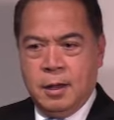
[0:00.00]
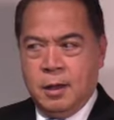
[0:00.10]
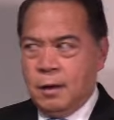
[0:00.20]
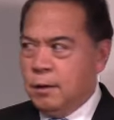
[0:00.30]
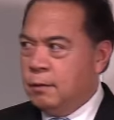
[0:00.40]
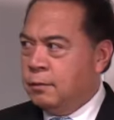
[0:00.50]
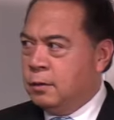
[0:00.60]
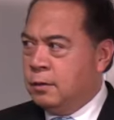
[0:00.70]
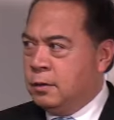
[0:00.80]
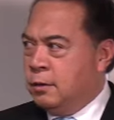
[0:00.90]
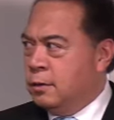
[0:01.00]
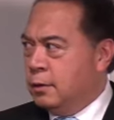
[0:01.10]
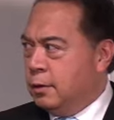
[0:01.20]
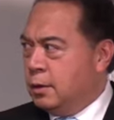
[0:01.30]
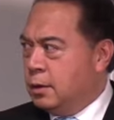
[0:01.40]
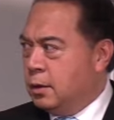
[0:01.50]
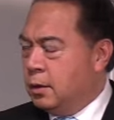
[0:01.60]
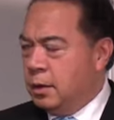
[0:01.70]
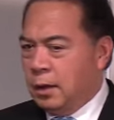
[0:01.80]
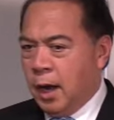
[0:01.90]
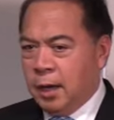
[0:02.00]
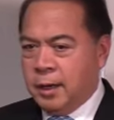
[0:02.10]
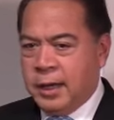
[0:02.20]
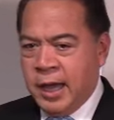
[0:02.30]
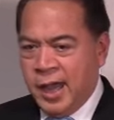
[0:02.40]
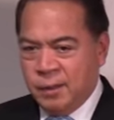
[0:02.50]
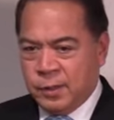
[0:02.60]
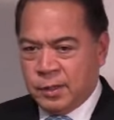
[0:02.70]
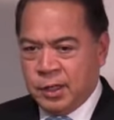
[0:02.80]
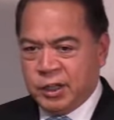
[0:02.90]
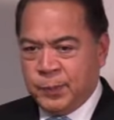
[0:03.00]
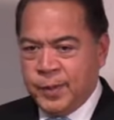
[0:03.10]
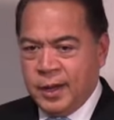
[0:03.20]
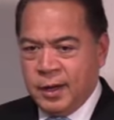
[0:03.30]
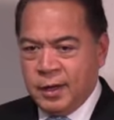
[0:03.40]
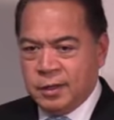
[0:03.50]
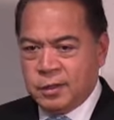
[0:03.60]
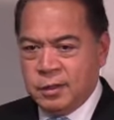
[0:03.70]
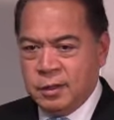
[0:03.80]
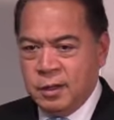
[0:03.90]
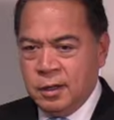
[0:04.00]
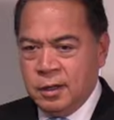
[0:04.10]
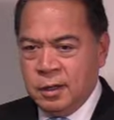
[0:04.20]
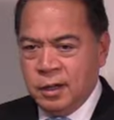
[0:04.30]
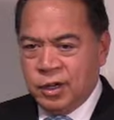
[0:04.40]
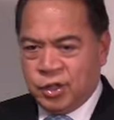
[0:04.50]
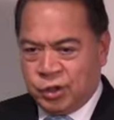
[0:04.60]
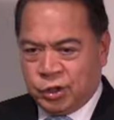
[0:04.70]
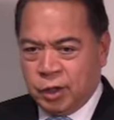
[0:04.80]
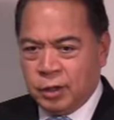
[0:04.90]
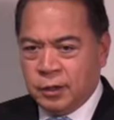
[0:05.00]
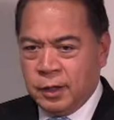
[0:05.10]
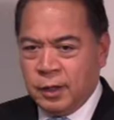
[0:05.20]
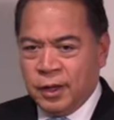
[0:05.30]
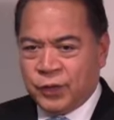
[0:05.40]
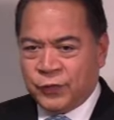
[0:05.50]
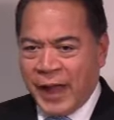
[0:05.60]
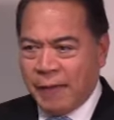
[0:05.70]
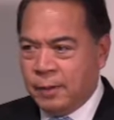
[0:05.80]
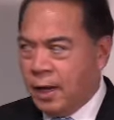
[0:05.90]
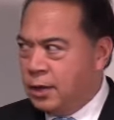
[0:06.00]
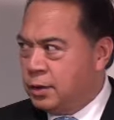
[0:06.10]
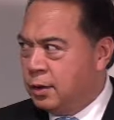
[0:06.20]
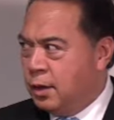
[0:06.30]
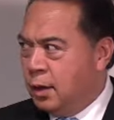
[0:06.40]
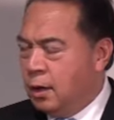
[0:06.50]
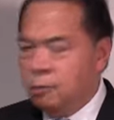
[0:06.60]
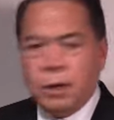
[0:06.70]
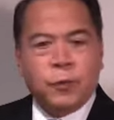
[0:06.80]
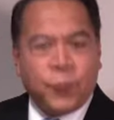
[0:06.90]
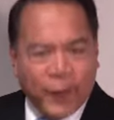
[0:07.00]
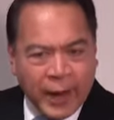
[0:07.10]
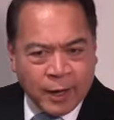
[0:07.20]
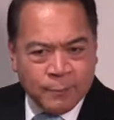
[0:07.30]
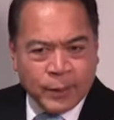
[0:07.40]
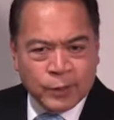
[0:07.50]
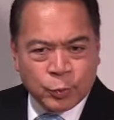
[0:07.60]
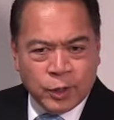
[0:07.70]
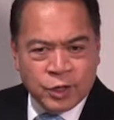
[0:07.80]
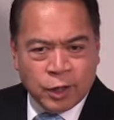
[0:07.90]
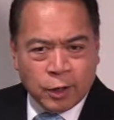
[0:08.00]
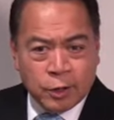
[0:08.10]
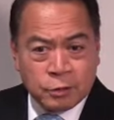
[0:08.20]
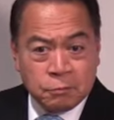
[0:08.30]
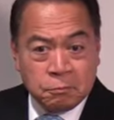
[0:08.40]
Oh, dudes, our games as parents, as children, as families will fail because we're sinners.